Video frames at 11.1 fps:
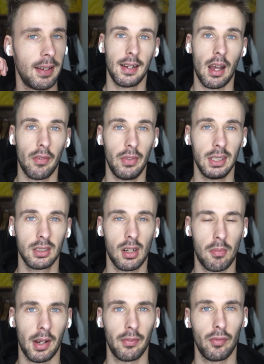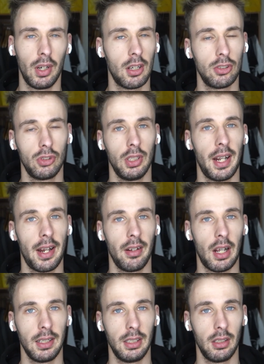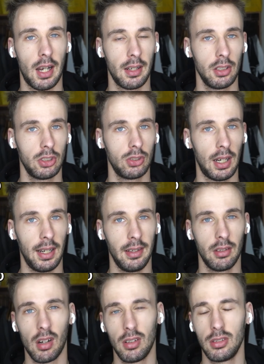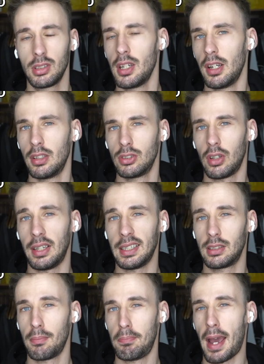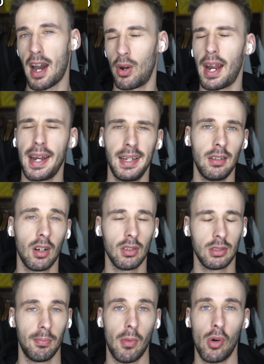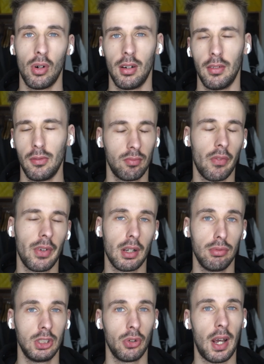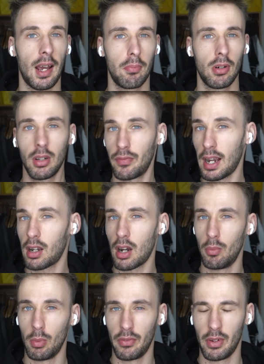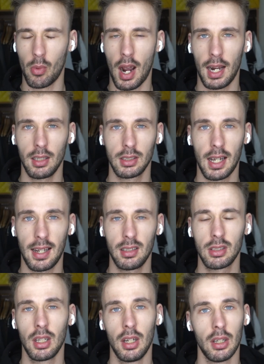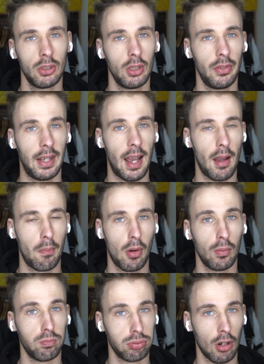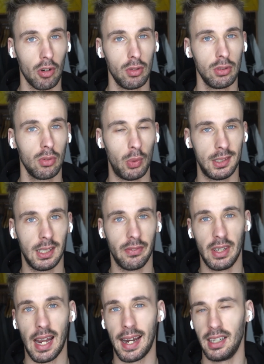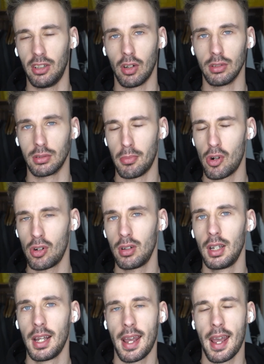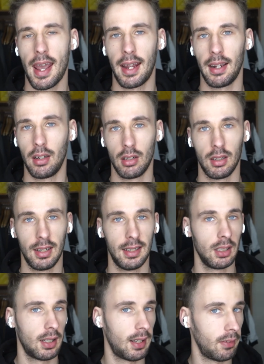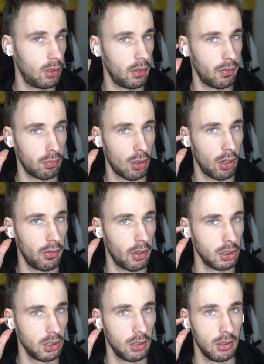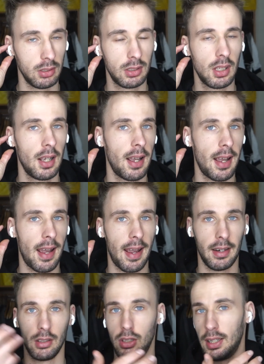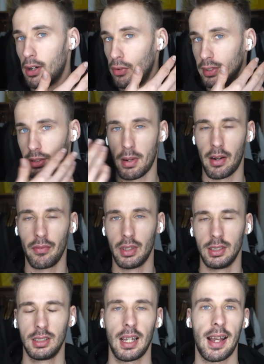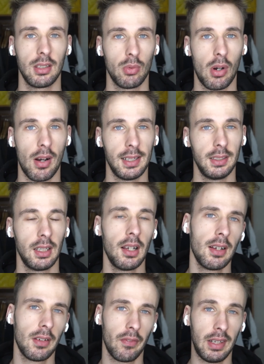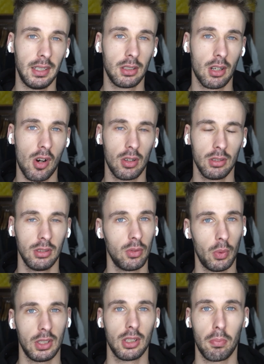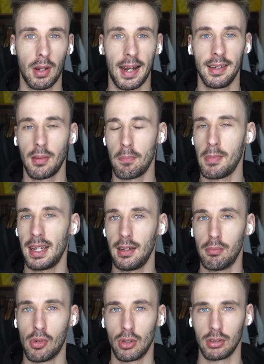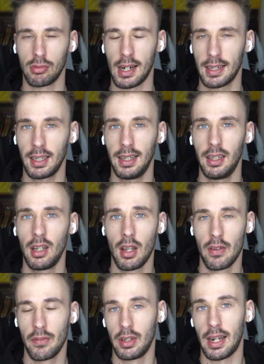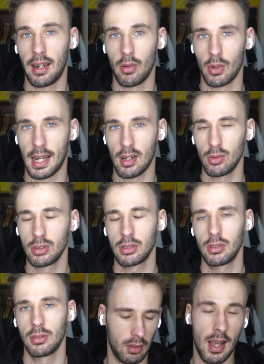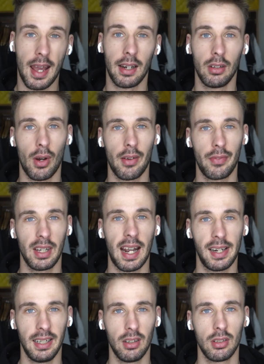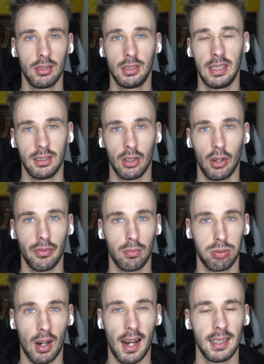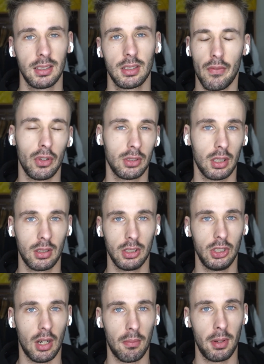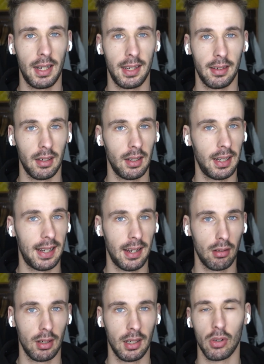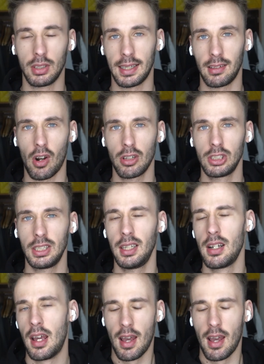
Now these come at 399 Australian dollars, so it's about $80 more from the original AirPods that come with the wireless case to the AirPod Pros, which is the $80 more, and it gives you the Pro versions, and you get all these benefits as well as these cons, which apply to me more directly than anyone else. And do I think $80 is overpriced for such a jump in hearing or technology?